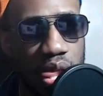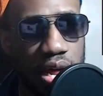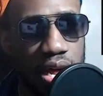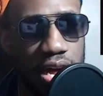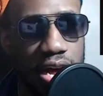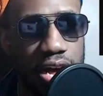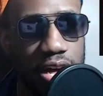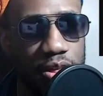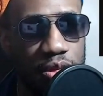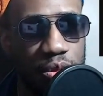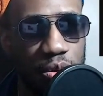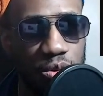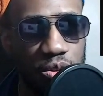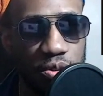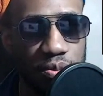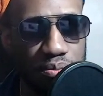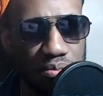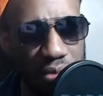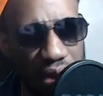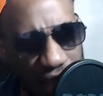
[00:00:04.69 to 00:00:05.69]
I thought
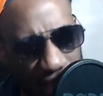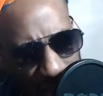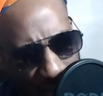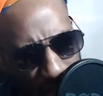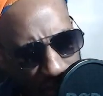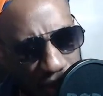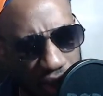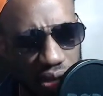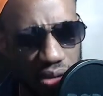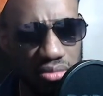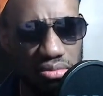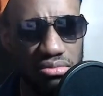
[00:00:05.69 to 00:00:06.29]
maybe